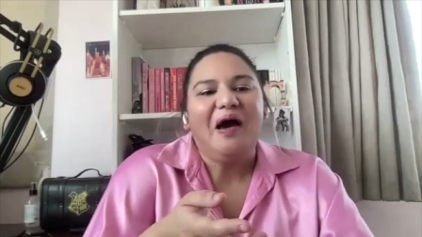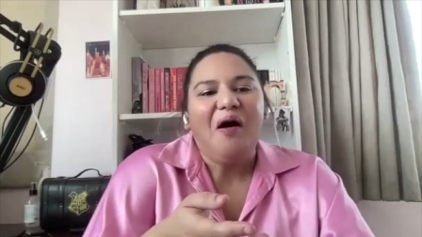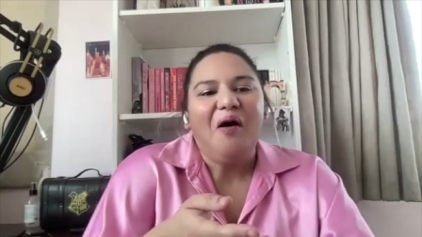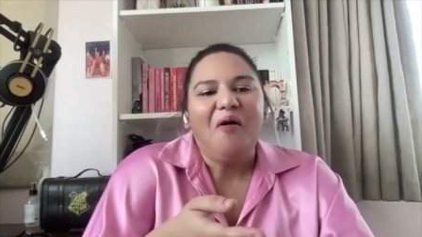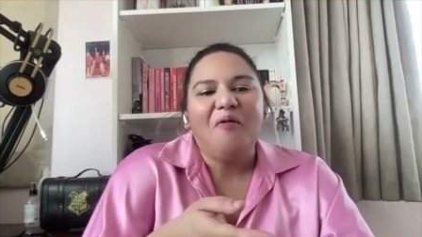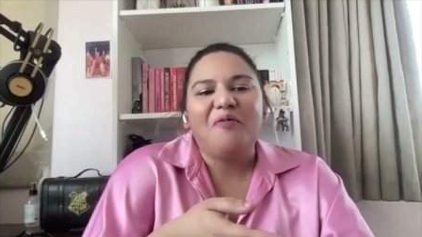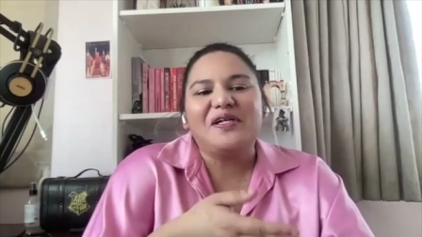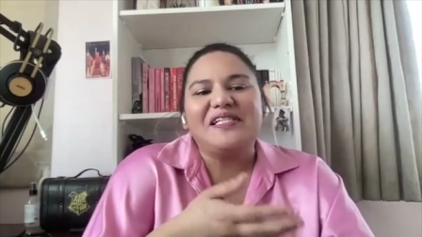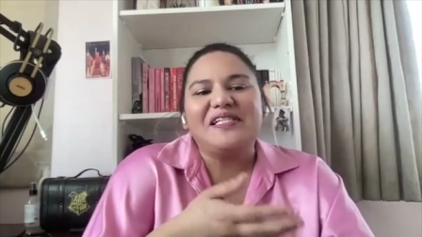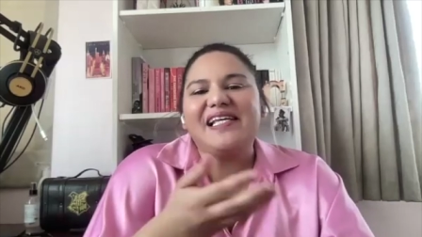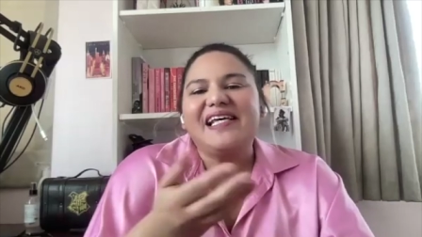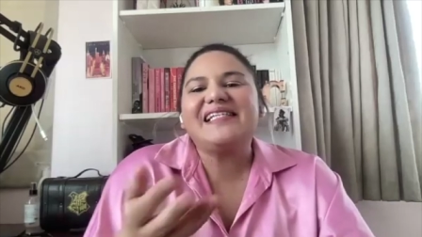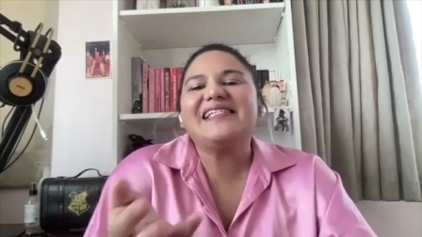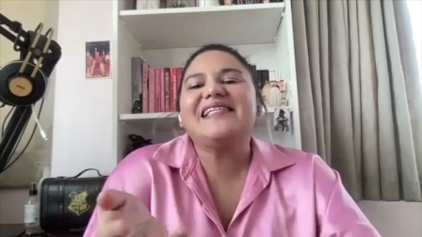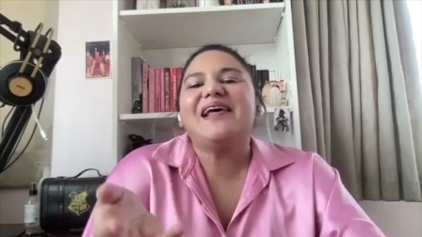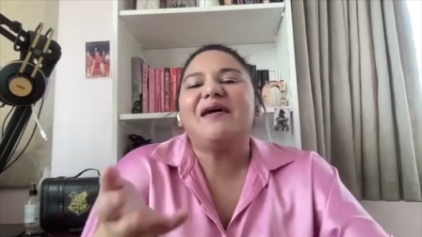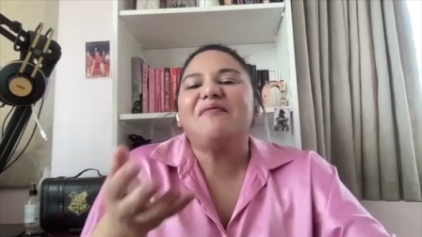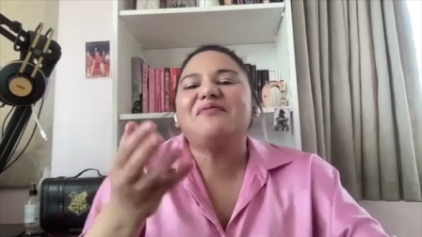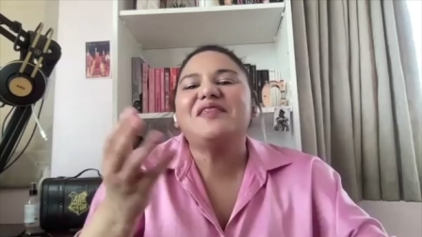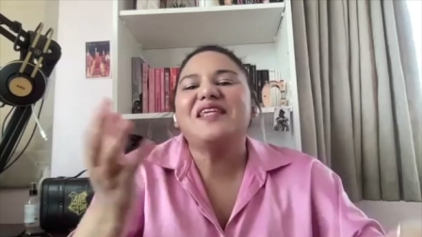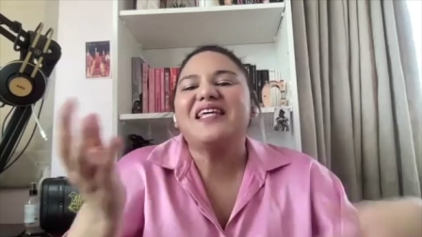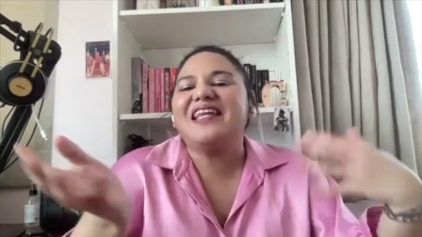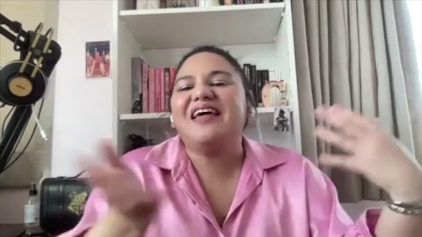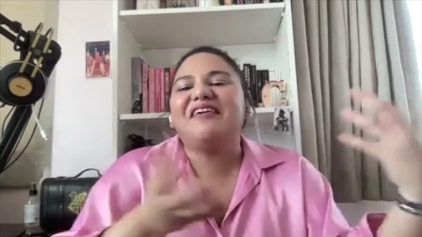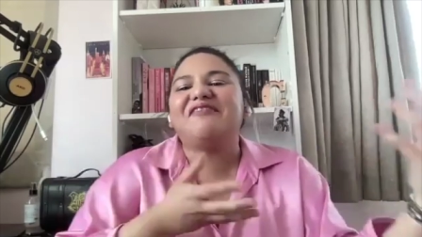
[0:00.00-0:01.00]
was that
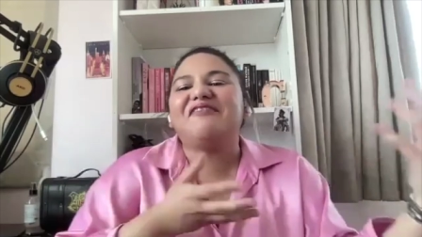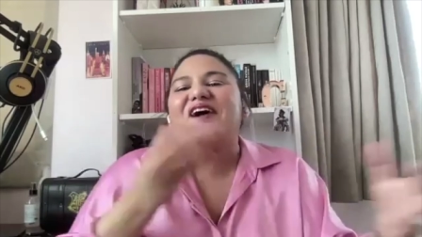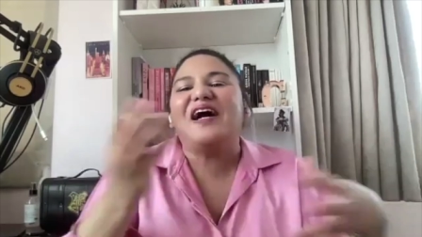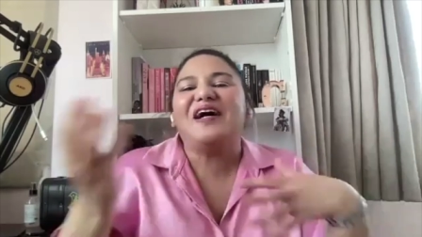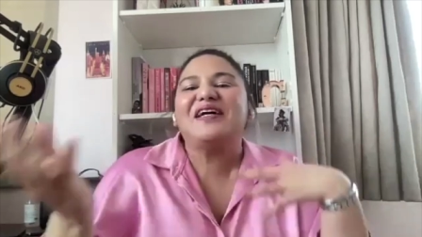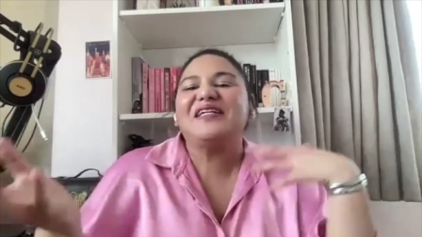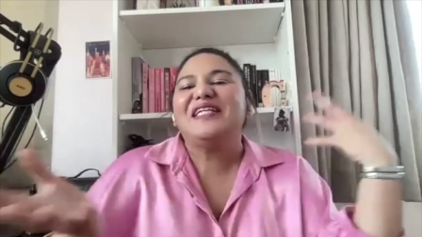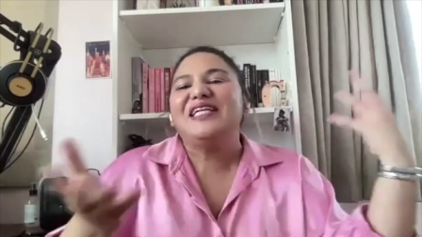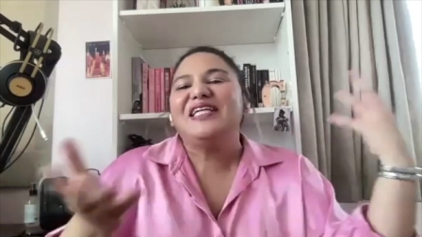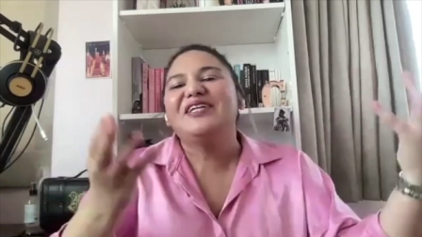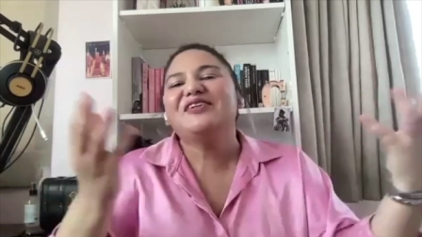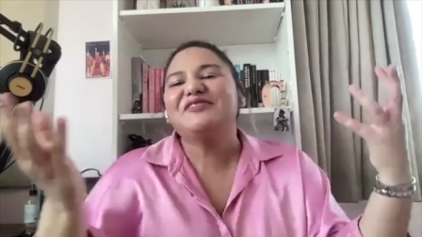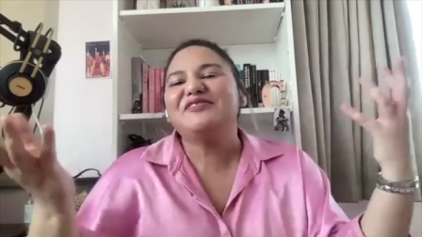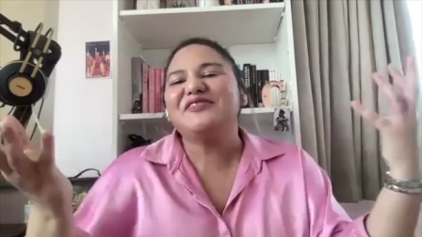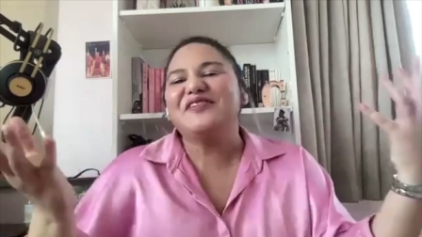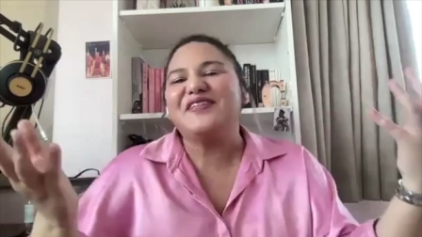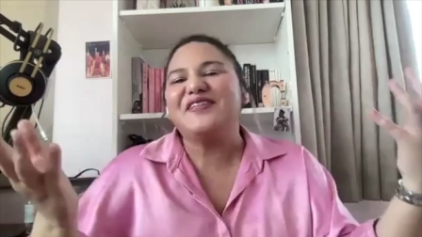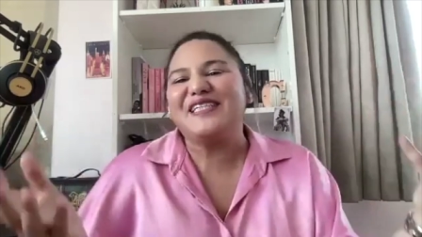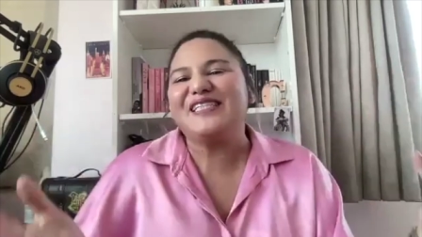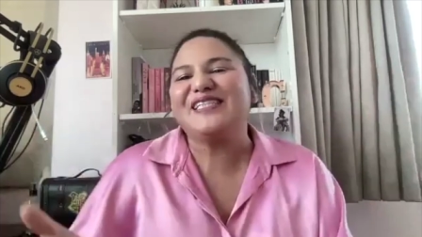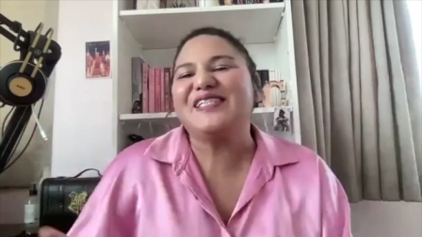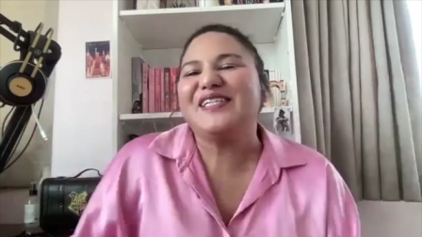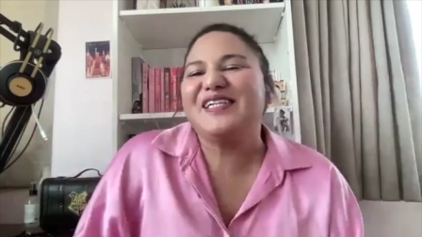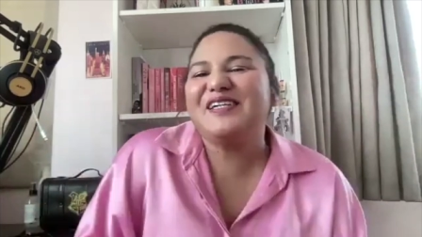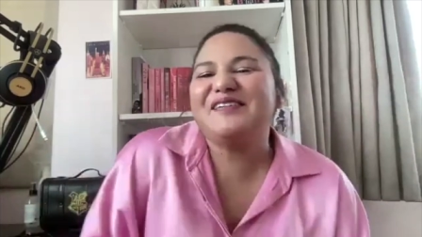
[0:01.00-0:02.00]
something they found new for the
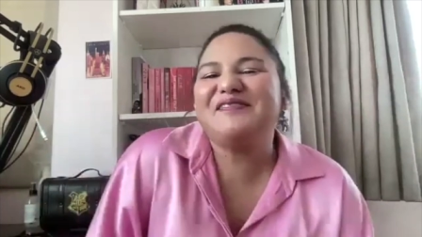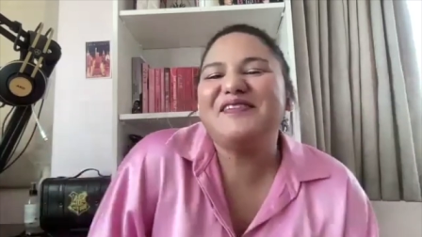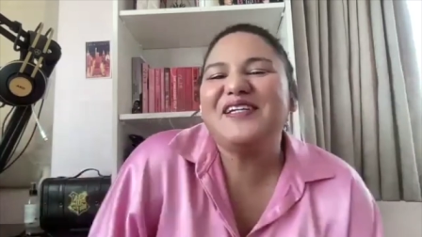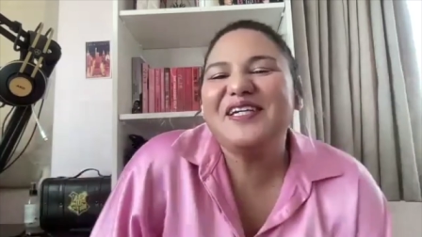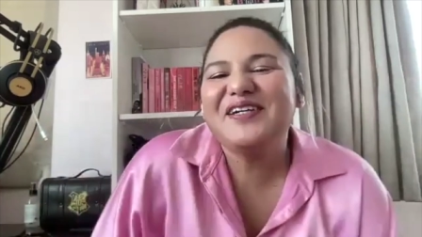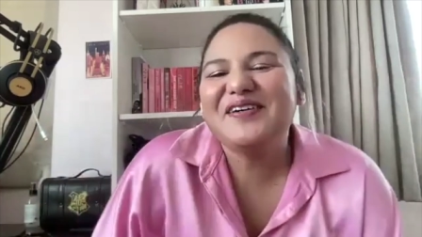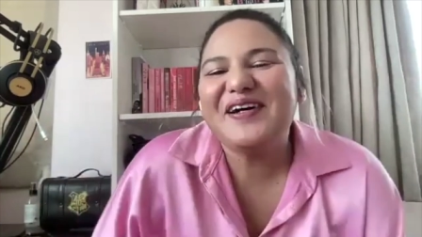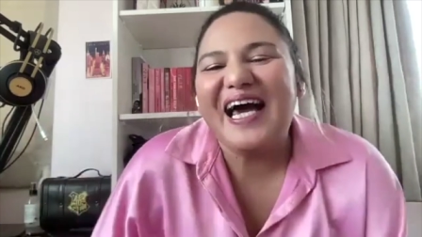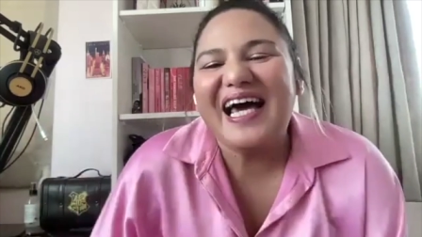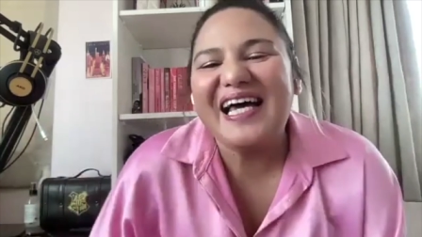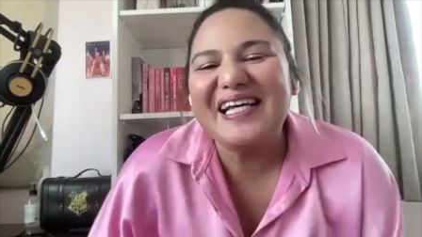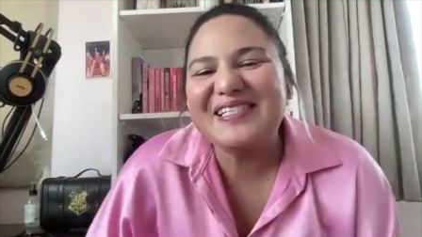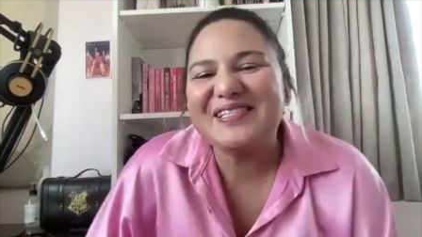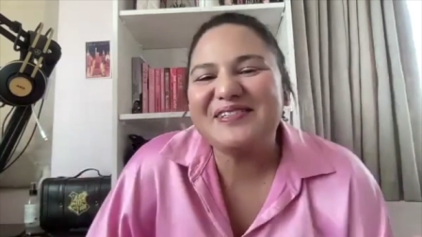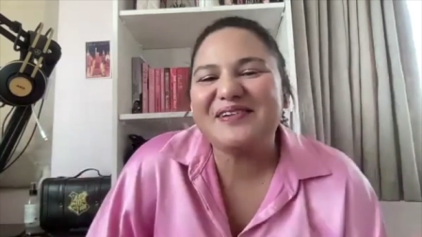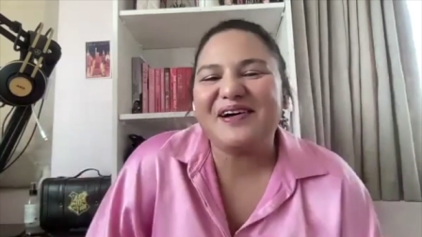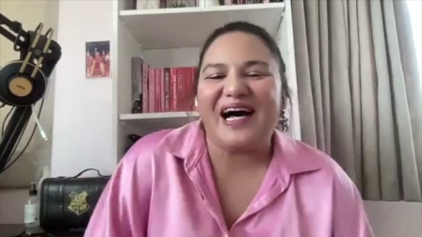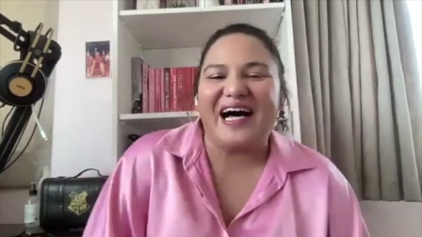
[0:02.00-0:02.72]
two of you as